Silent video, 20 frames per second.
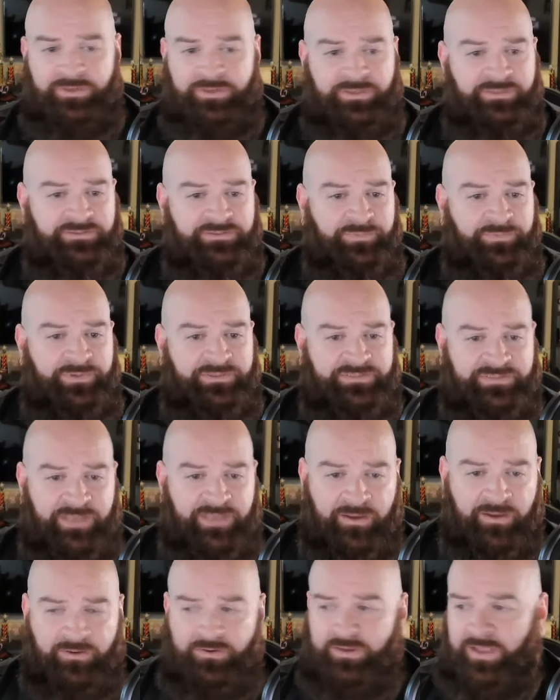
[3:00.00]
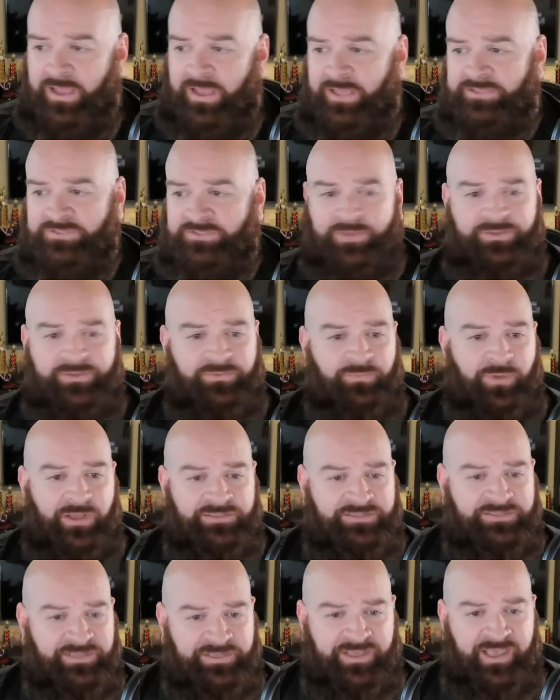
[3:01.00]
and he's a big soccer guy, so I did
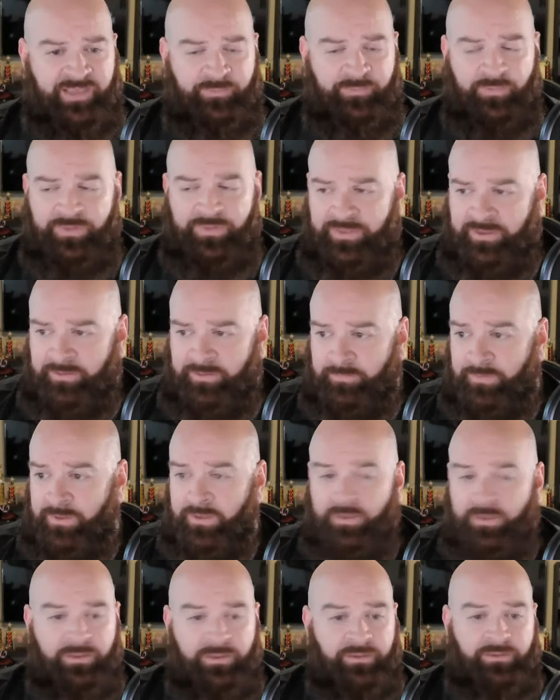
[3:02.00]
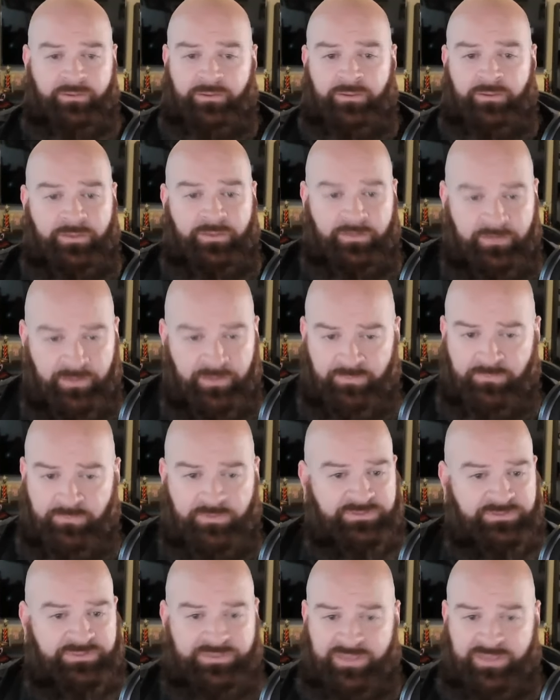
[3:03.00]
watch the game with him. It
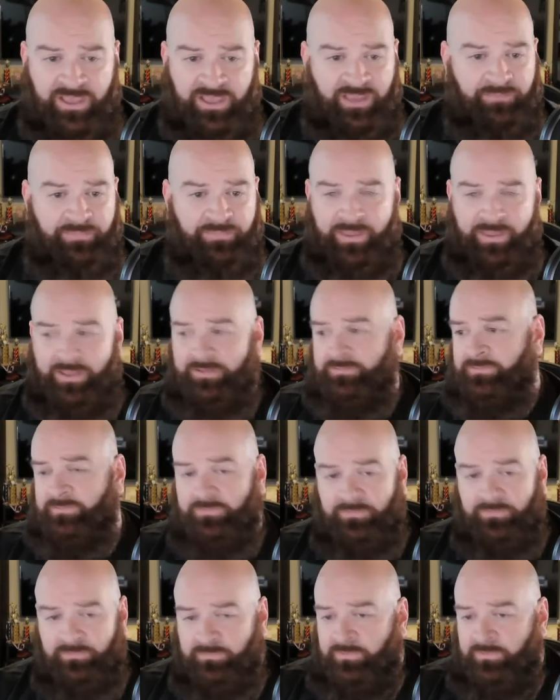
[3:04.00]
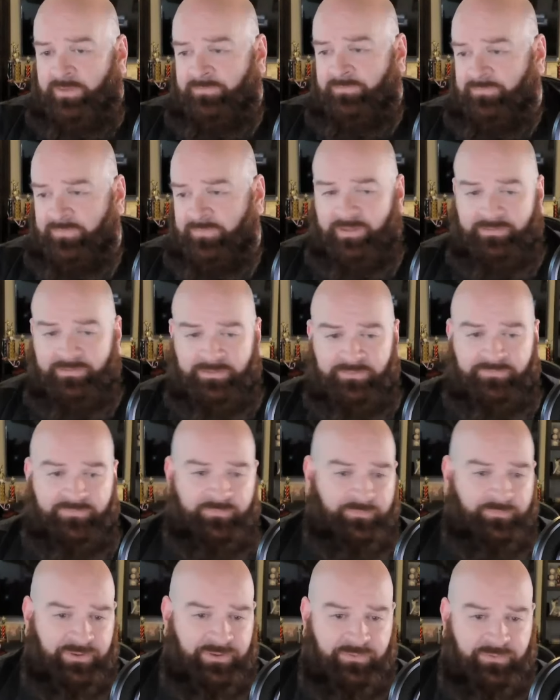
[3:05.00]
was a game that, quite frankly,
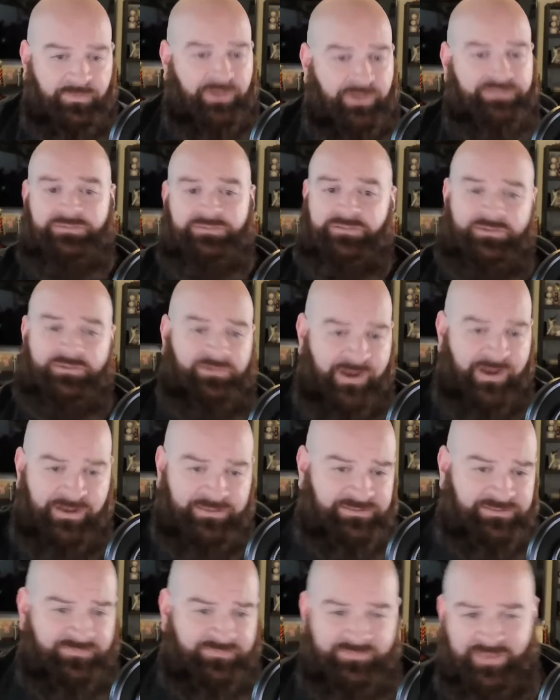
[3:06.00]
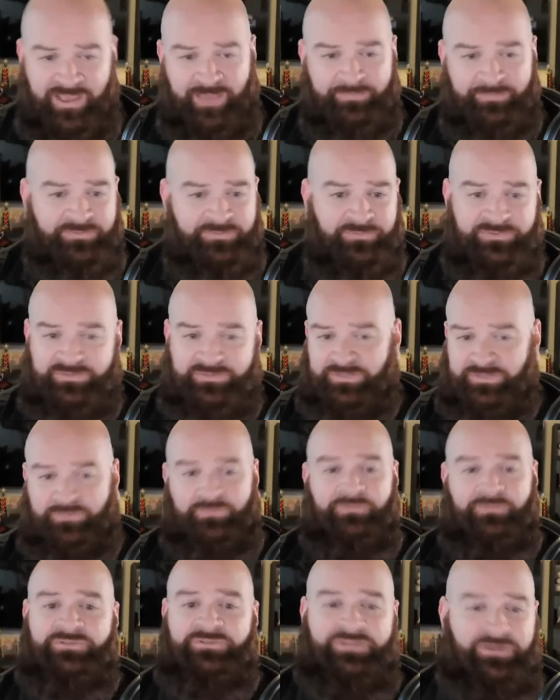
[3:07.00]
for me, wasn't the greatest of games. It was
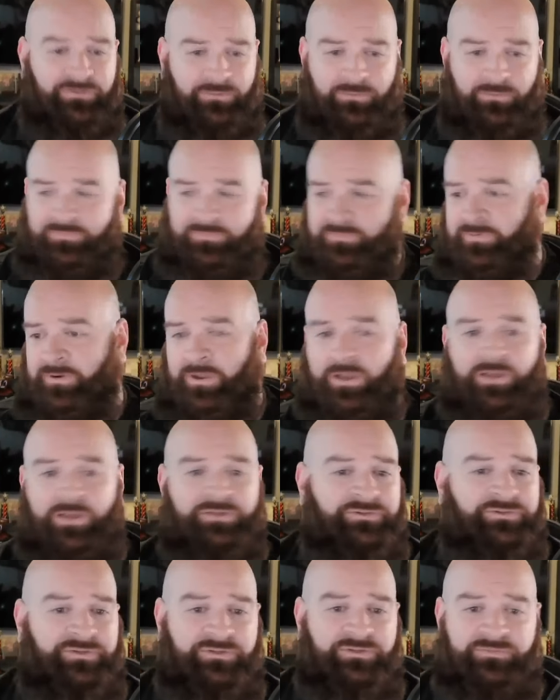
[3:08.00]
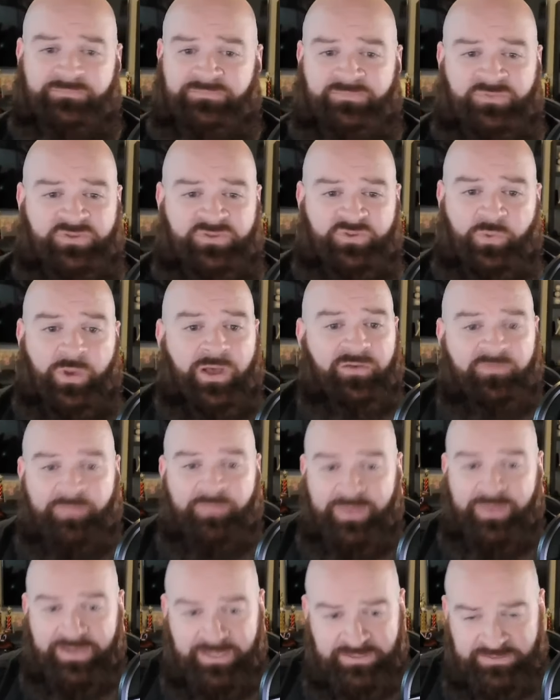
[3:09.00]
0-0 for 112
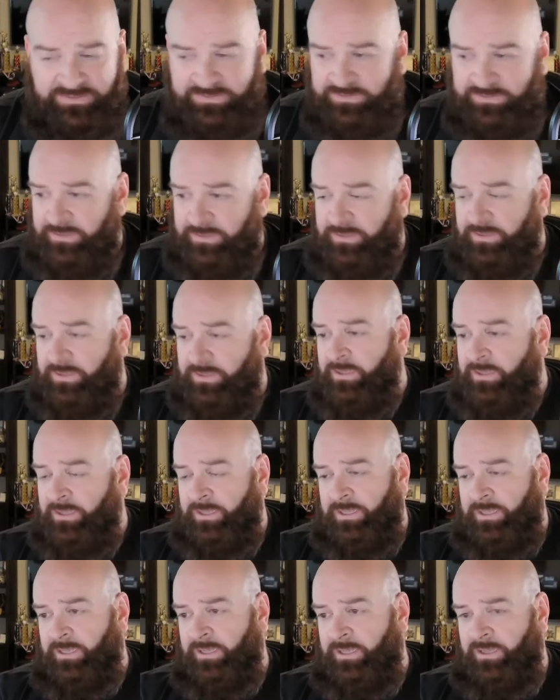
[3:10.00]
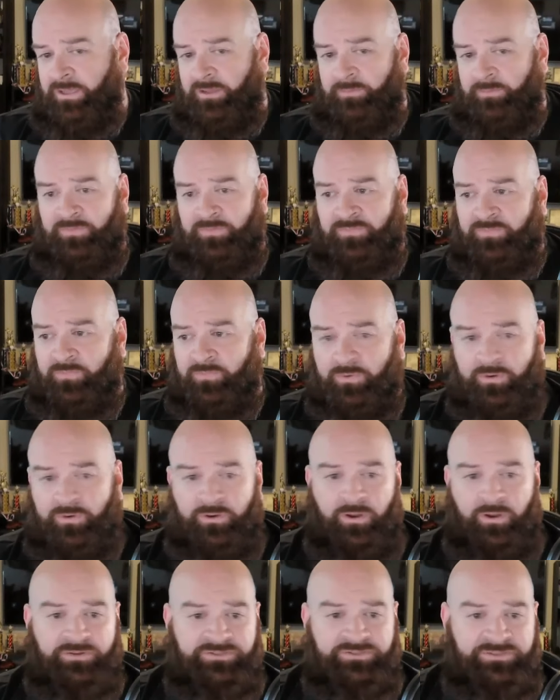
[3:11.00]
minutes
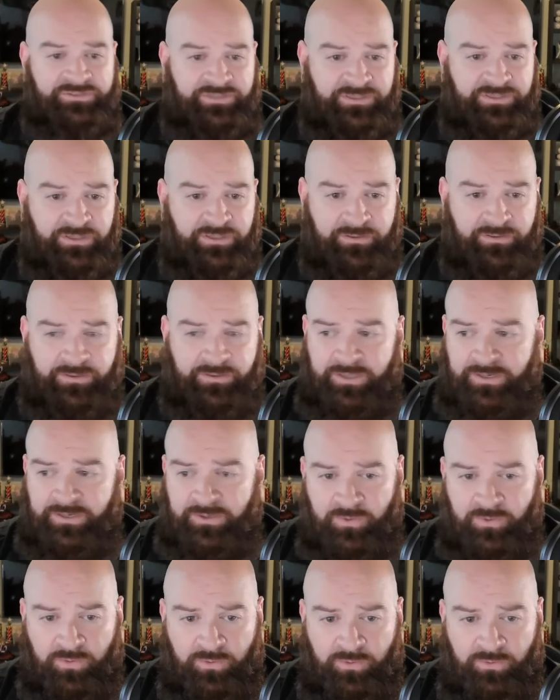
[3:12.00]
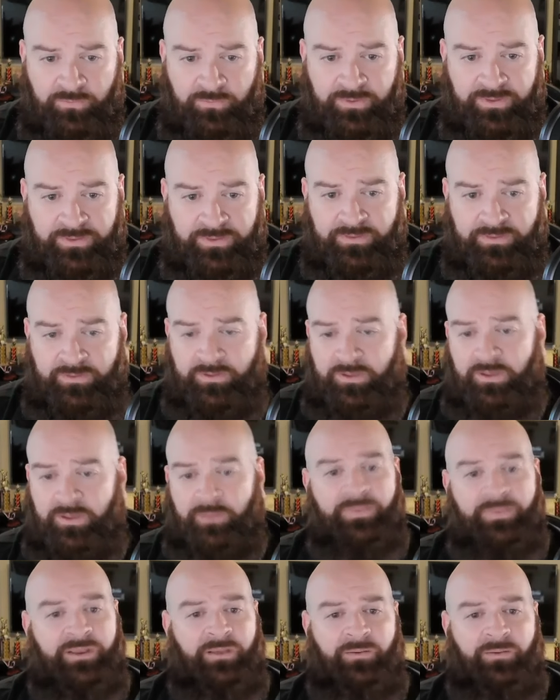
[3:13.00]
before Argentina hit a goal with
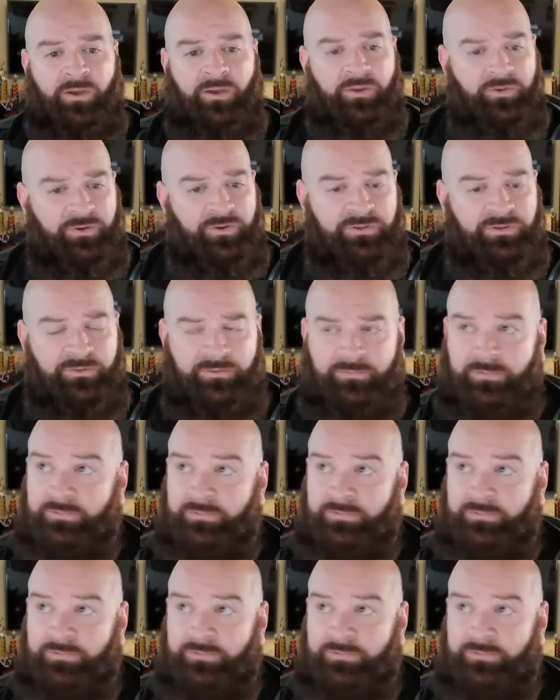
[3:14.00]
about